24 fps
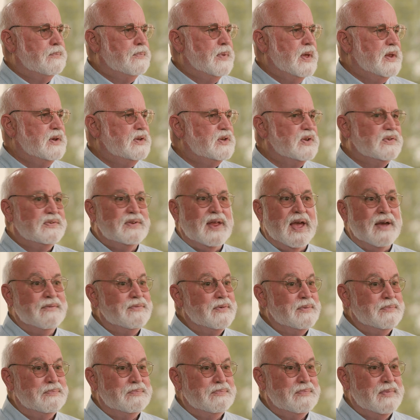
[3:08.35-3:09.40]
They just
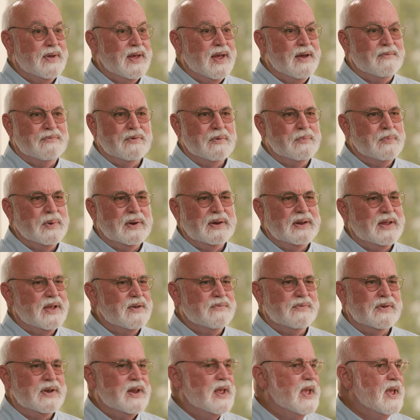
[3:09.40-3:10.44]
haven't ever been
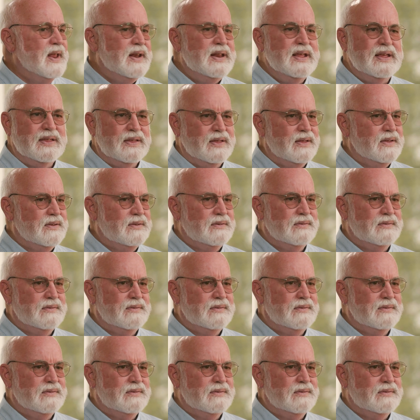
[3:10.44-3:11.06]
given any